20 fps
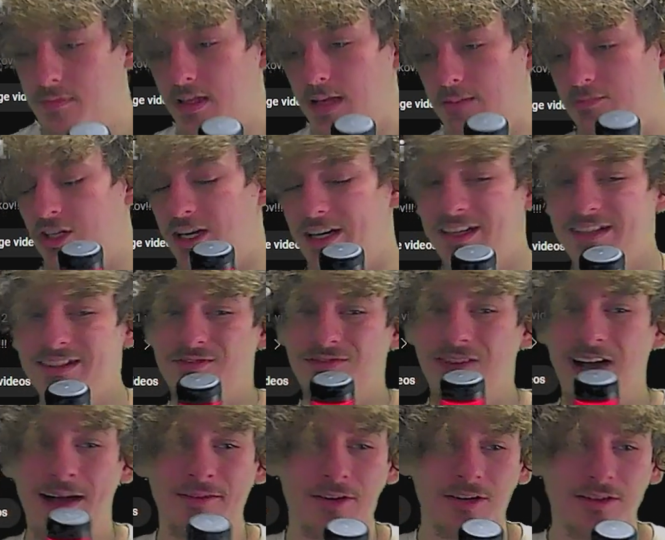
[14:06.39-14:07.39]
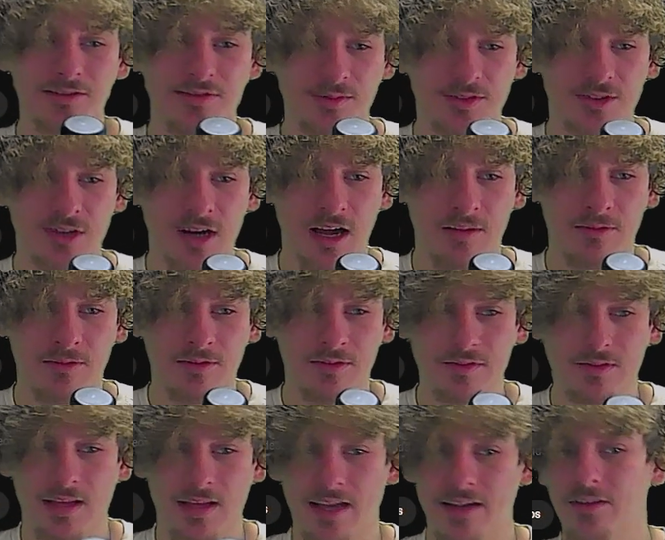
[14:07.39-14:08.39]
I'm trying to get to 500
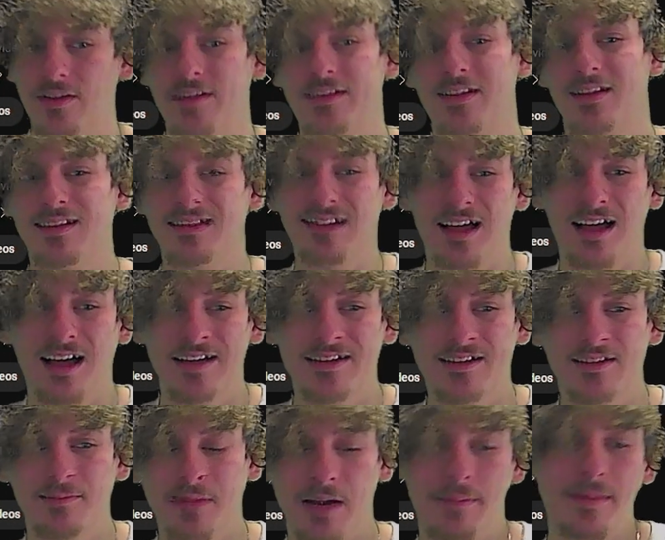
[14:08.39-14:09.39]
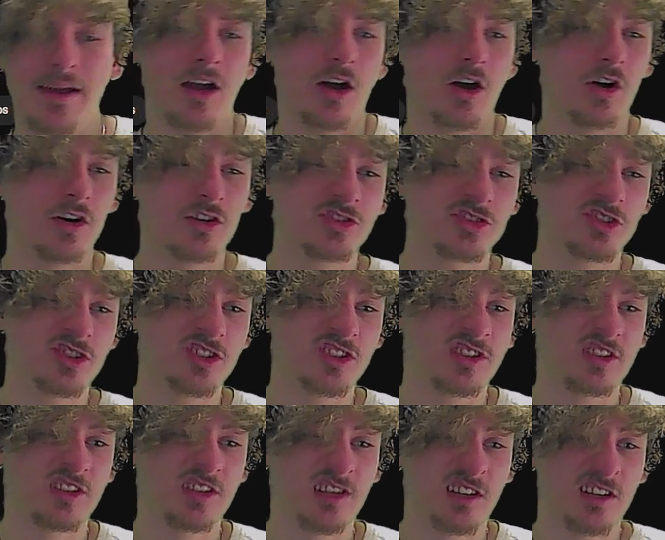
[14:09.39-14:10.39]
subscribers. I know that's a lot, but I'm at
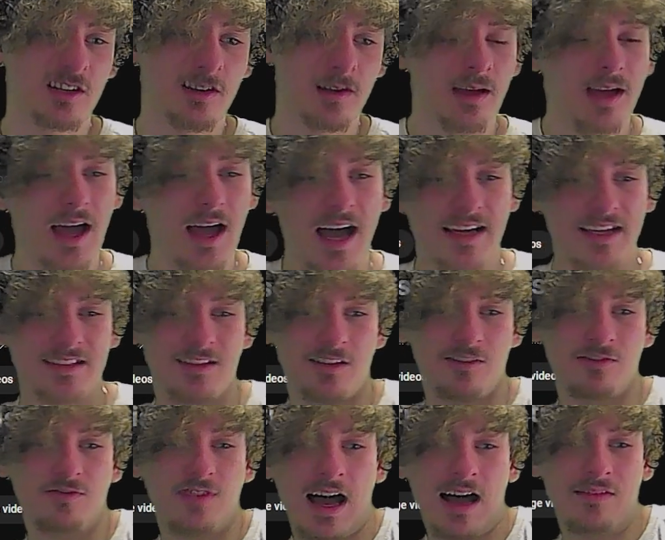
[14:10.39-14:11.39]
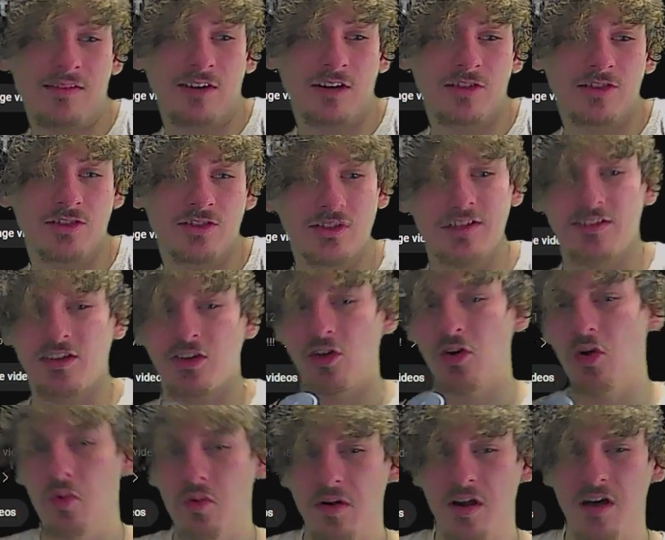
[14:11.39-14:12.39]
100. I get to 500. It's a
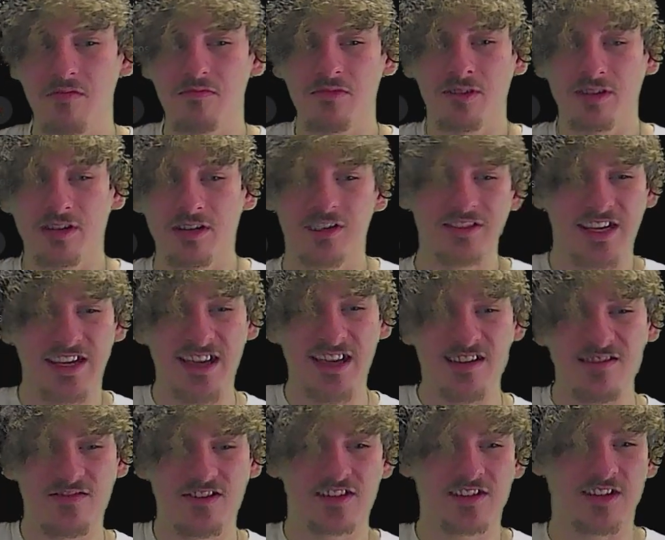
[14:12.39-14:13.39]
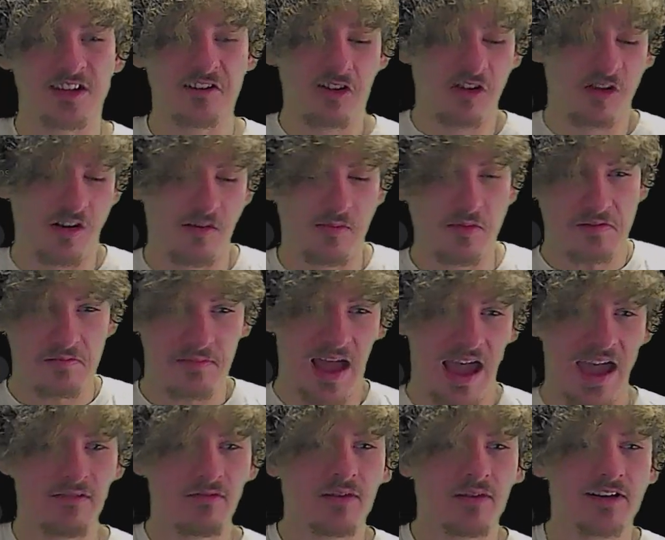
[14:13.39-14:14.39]
cool number. You know, it's even. It's like, oh, I'm, I'm
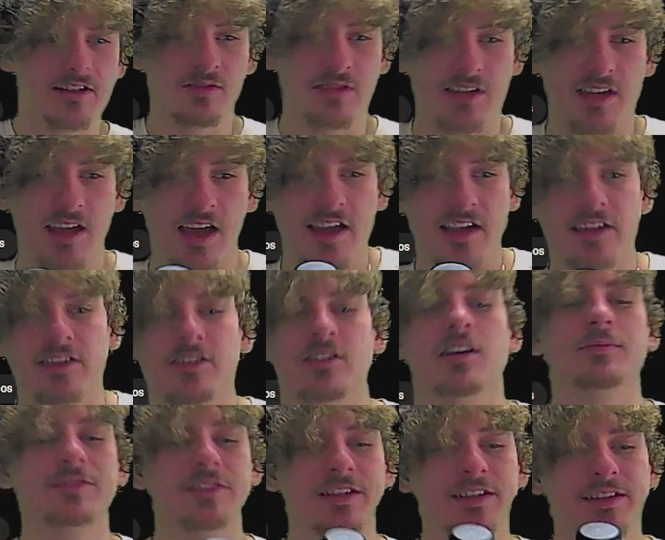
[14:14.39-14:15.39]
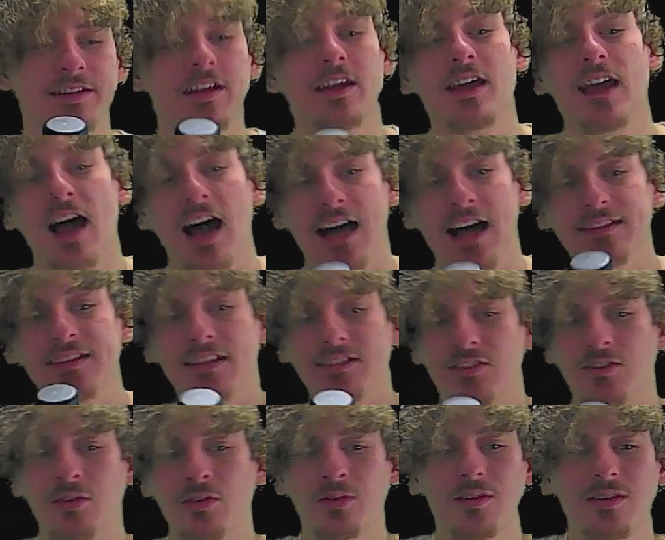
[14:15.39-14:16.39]
halfway to a K. You know what I'm saying? I think it's cool.